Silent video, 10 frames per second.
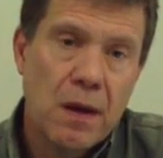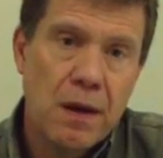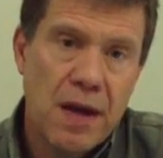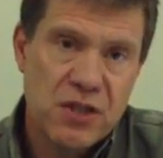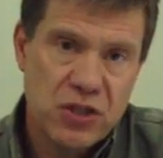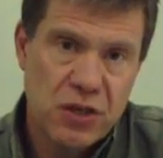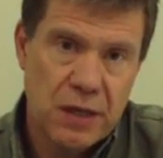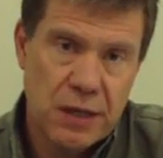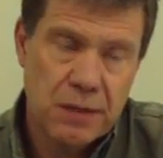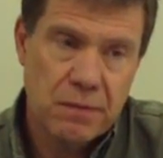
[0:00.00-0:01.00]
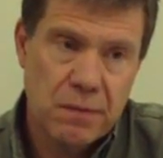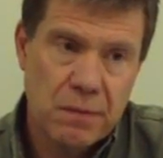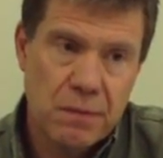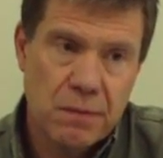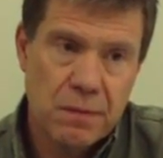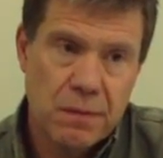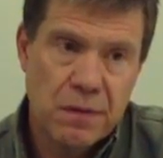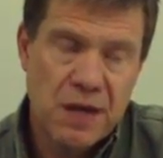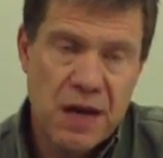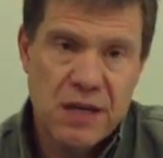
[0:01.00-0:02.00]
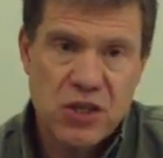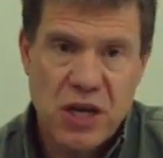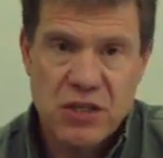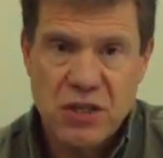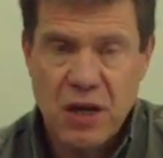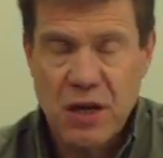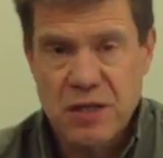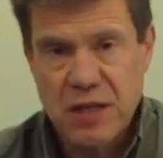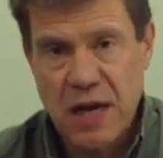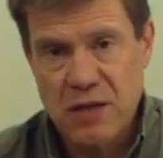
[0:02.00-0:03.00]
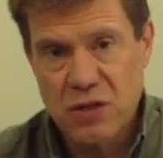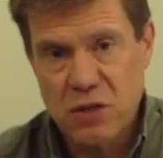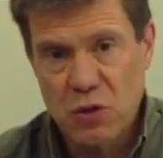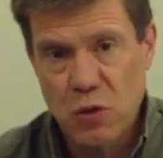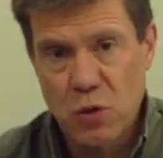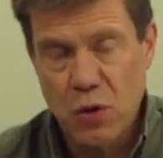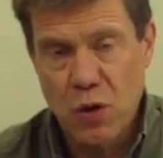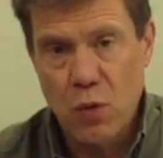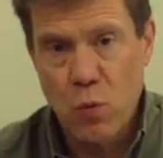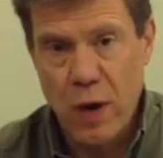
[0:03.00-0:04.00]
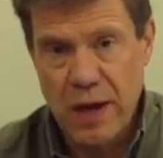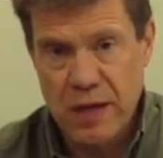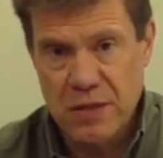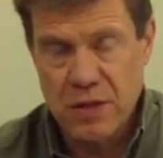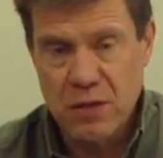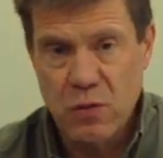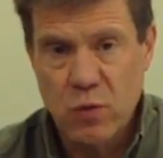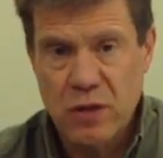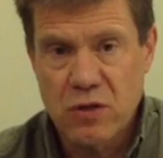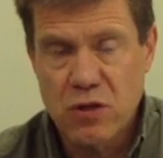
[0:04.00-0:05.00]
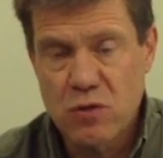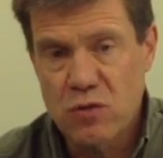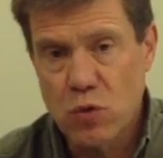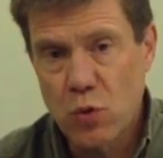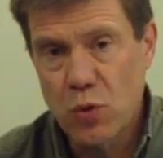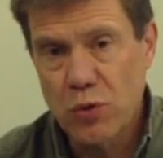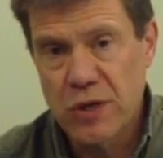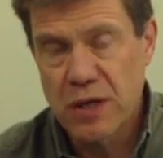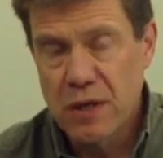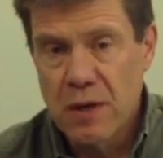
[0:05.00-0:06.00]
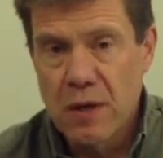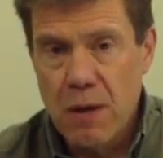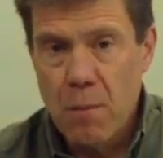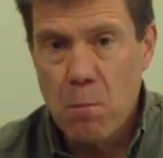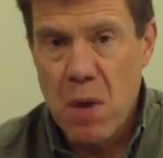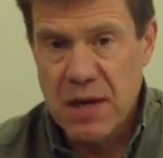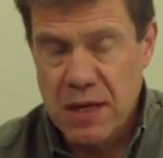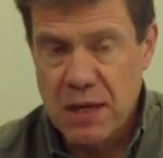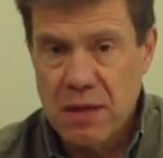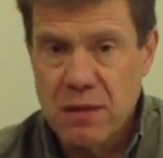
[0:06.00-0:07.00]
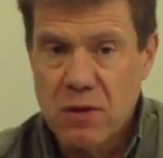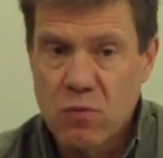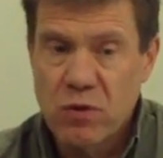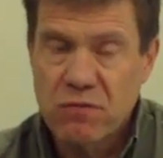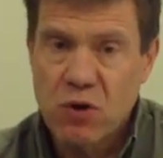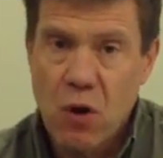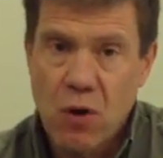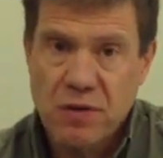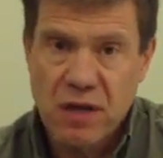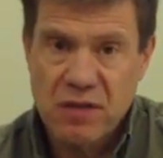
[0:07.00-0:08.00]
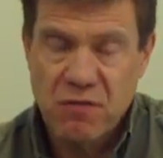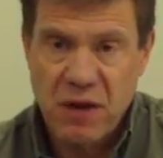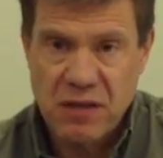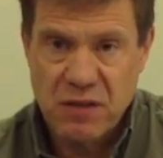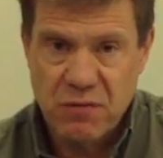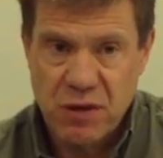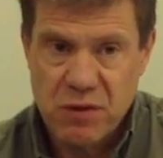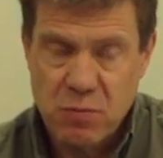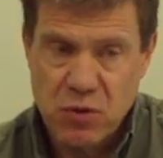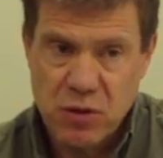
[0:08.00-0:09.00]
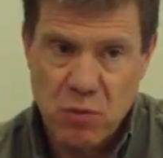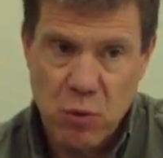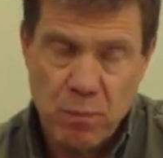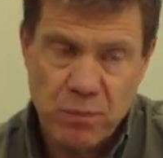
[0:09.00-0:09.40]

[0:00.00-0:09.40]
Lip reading: Nationally, the NHS has had to look at ways that we can use all the money that we've got as effectively as possible.